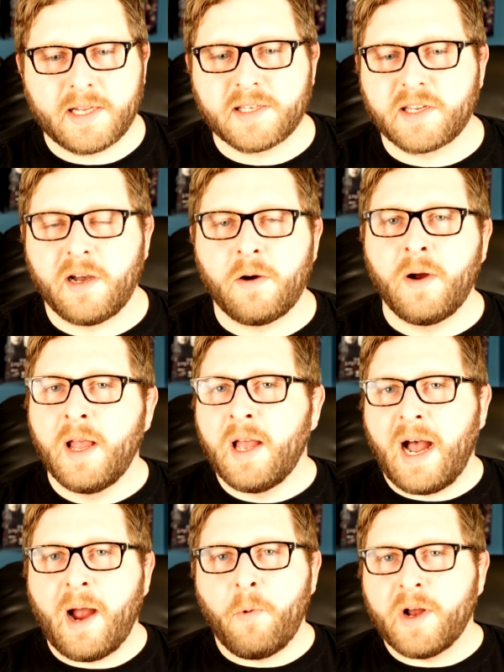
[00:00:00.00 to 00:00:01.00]
it, so
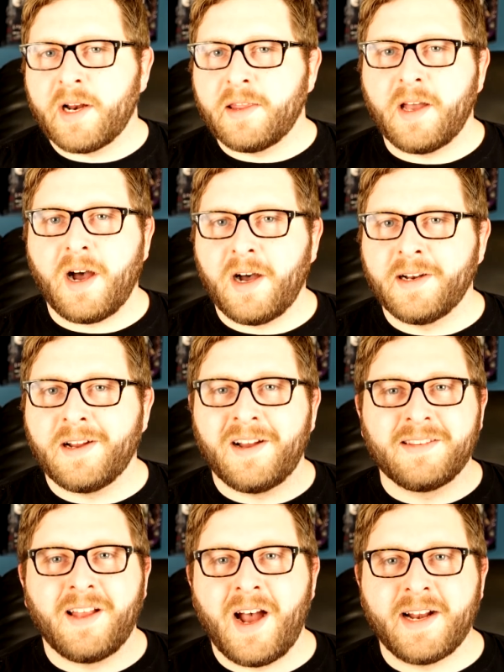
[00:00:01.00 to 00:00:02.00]
I went on the hunt
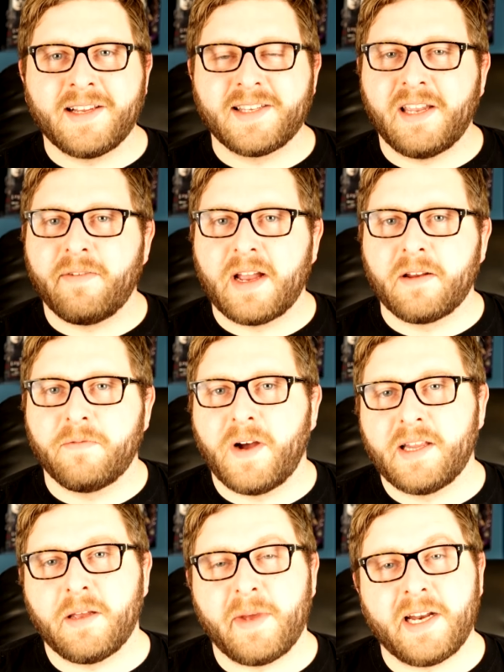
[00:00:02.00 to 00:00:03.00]
online to see if I can
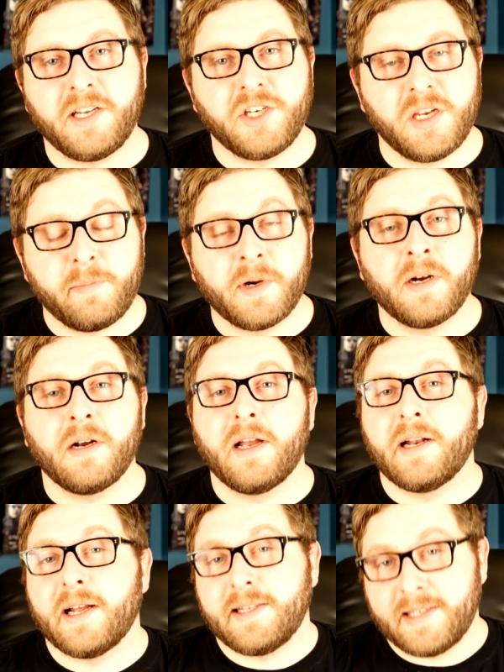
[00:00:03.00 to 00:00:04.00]
find them any cheaper,
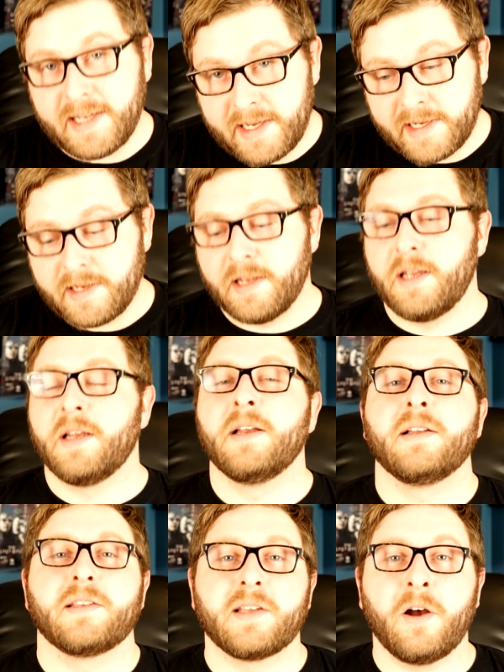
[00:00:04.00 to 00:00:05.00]
and I did.
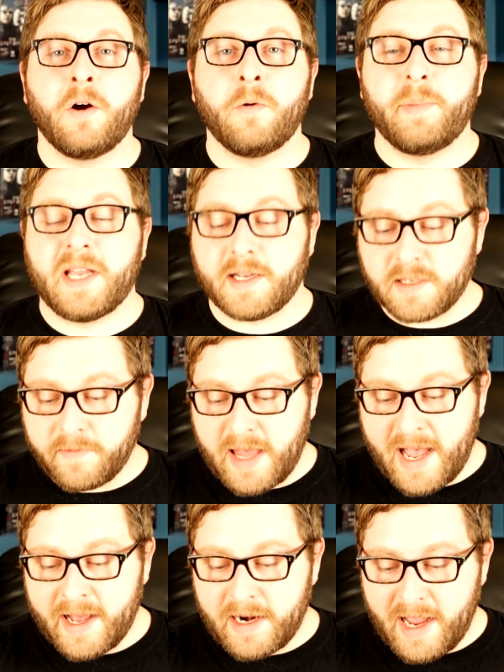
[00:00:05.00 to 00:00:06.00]
So because of
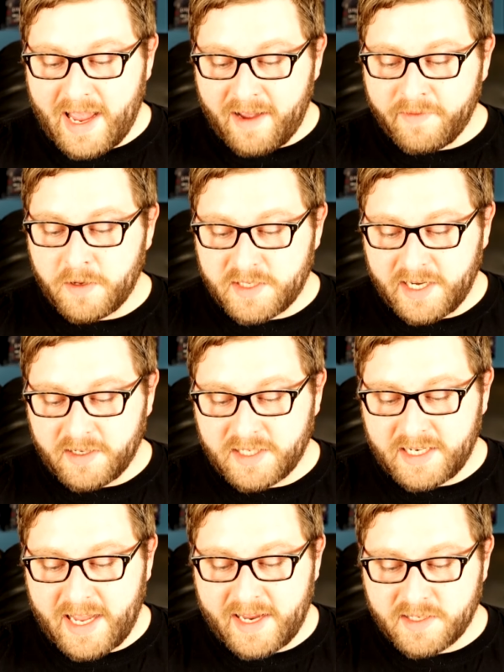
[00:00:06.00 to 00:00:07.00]
that, I have those here
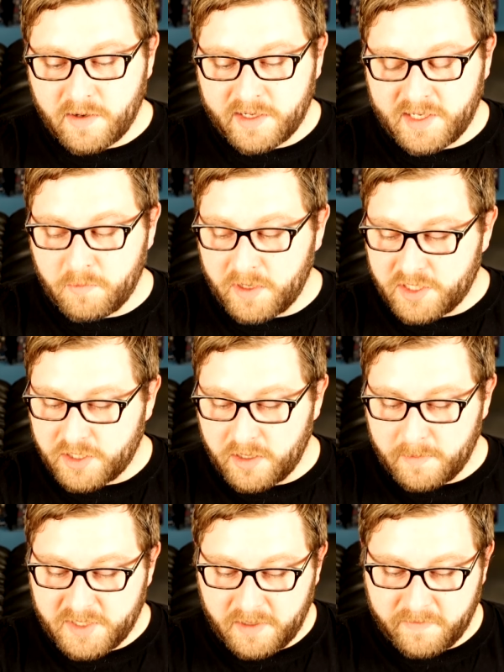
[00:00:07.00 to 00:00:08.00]
today, so I did want to show
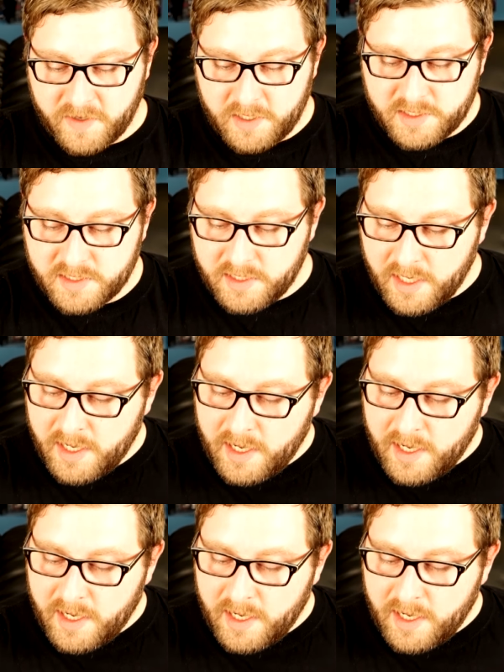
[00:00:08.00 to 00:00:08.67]
them to you first.